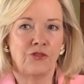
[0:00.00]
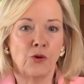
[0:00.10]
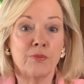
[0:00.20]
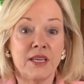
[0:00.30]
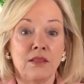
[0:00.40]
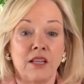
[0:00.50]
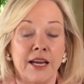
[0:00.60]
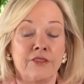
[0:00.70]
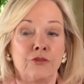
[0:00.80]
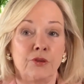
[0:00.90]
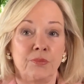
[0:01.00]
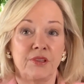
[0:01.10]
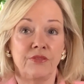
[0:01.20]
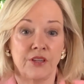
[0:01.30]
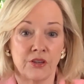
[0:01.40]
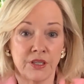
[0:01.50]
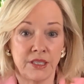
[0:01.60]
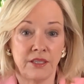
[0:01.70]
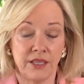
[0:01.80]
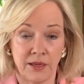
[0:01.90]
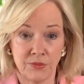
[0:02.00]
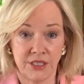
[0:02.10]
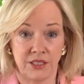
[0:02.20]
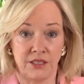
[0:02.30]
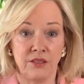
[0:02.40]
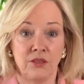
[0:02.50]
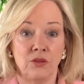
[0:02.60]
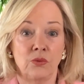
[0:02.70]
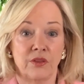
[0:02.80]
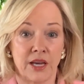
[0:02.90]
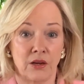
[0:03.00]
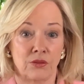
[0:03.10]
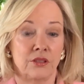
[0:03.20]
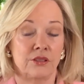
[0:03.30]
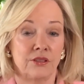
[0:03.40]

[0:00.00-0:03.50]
For me, life would be very empty without